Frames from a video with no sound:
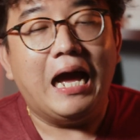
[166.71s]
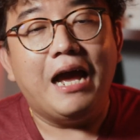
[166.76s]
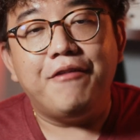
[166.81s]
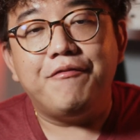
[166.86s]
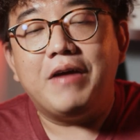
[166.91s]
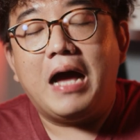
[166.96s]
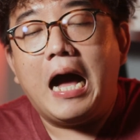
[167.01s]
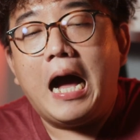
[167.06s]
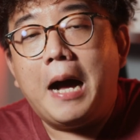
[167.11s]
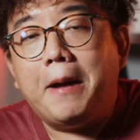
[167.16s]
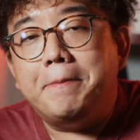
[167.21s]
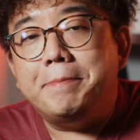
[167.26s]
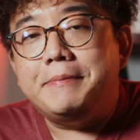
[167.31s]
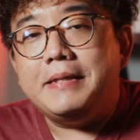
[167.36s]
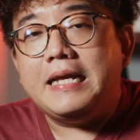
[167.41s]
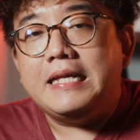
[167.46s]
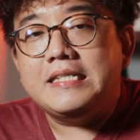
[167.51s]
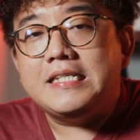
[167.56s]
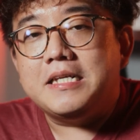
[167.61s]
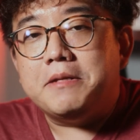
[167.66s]
I've
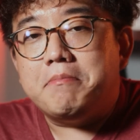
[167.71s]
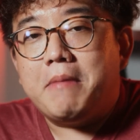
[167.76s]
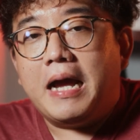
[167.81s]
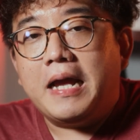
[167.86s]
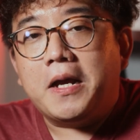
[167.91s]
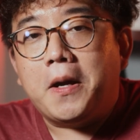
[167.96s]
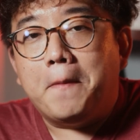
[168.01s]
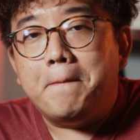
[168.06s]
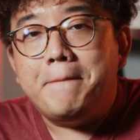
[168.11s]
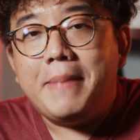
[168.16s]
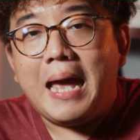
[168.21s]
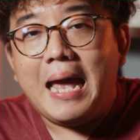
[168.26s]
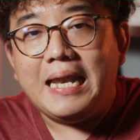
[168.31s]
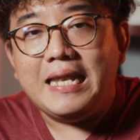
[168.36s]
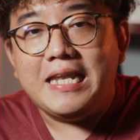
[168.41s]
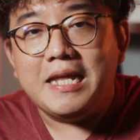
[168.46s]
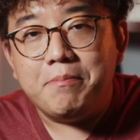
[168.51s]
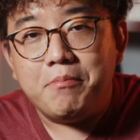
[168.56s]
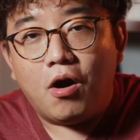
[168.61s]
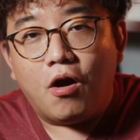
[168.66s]
updated my
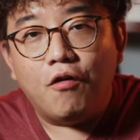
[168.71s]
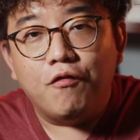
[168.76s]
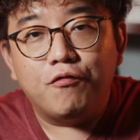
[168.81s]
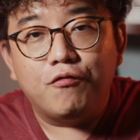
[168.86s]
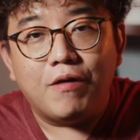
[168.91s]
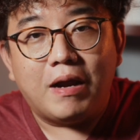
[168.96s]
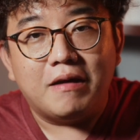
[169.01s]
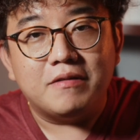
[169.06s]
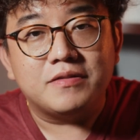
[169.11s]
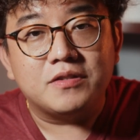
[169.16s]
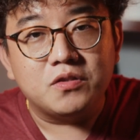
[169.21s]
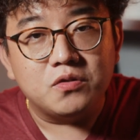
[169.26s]
compendium of graphs,